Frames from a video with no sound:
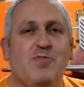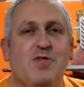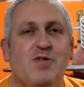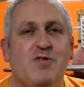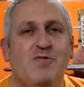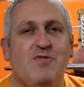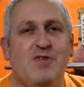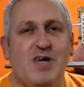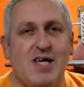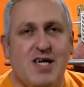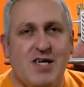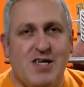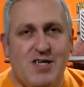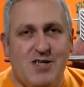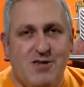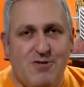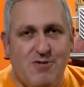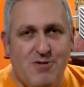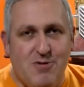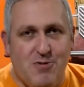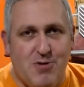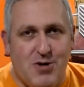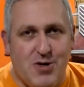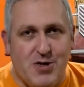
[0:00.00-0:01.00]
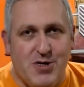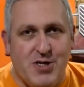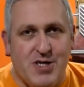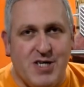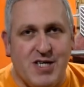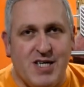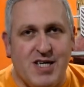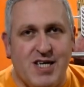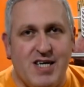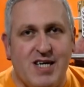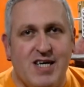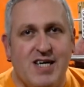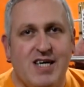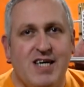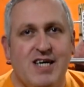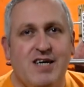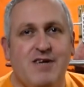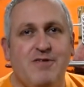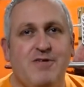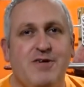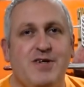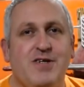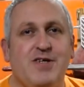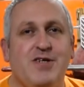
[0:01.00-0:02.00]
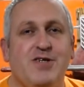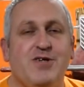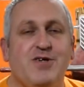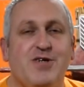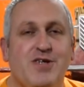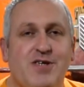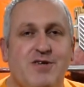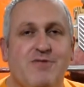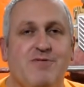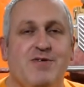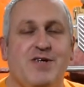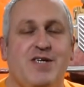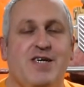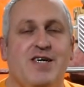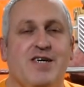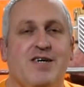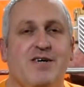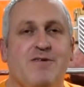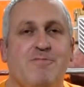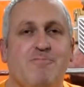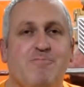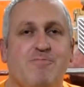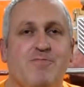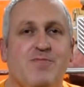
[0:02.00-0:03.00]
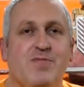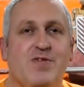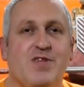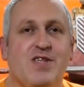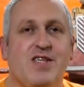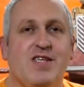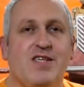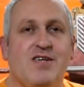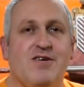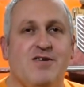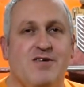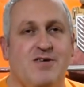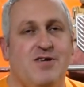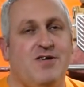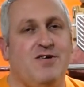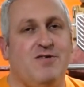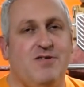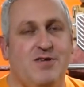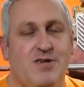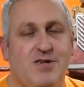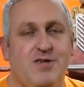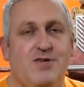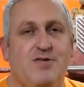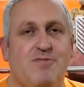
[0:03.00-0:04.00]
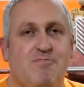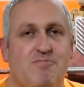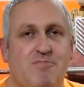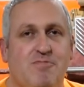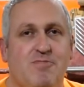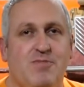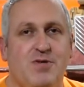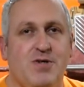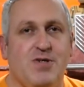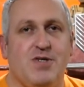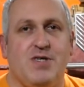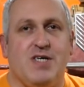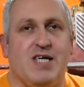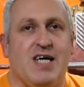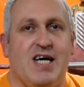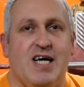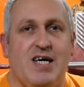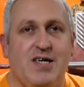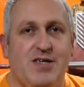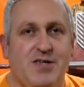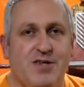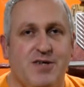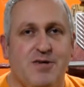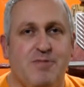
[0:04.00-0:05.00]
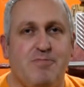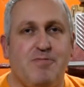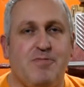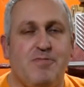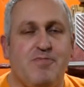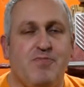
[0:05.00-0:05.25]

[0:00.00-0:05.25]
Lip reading: Thanks for watching. If you enjoyed the video, although it's just a catch up,